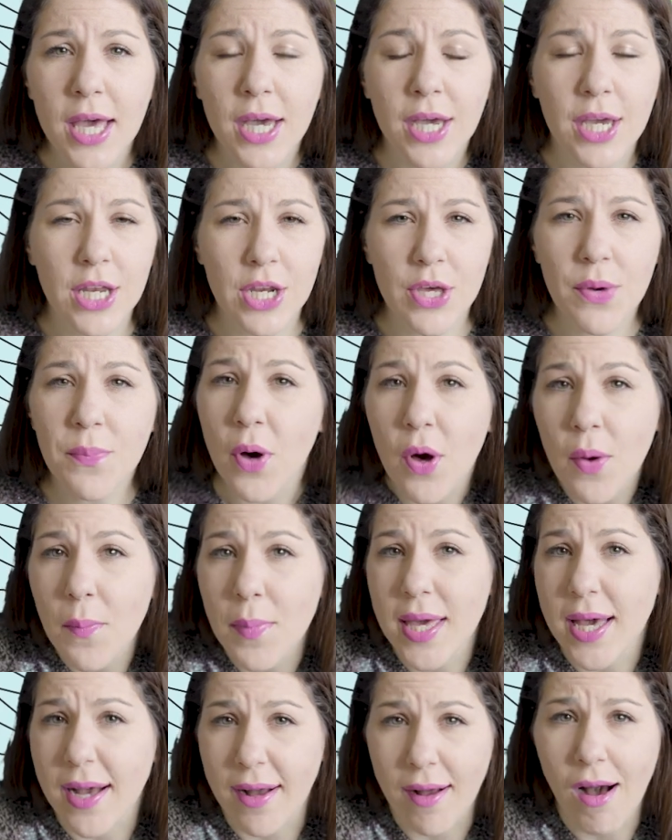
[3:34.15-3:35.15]
Can you put
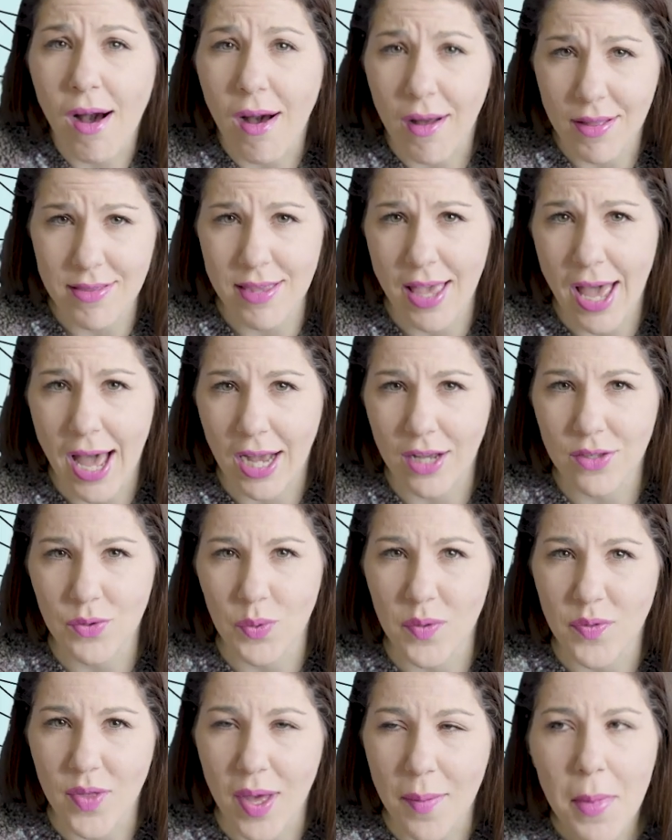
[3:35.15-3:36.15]
me in contact
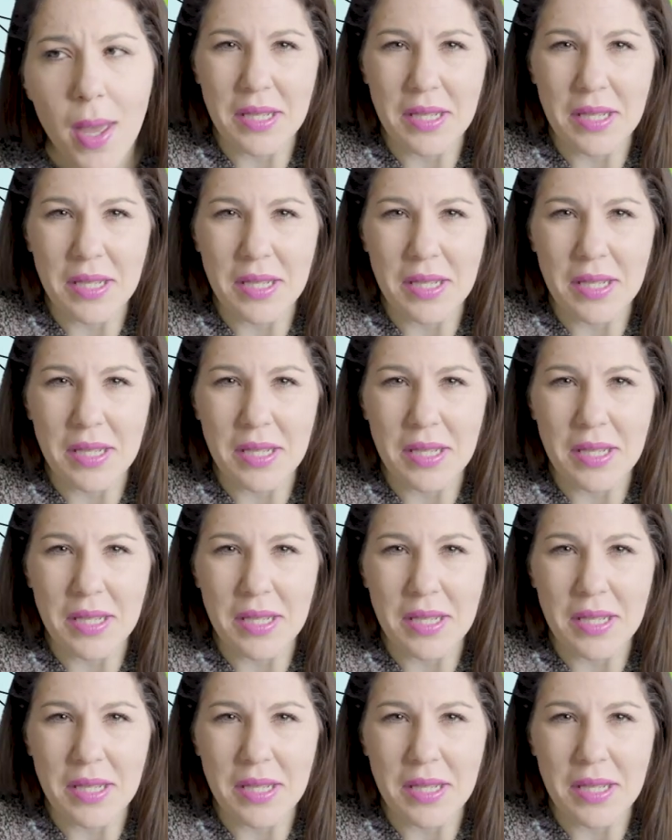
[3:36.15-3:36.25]
with them?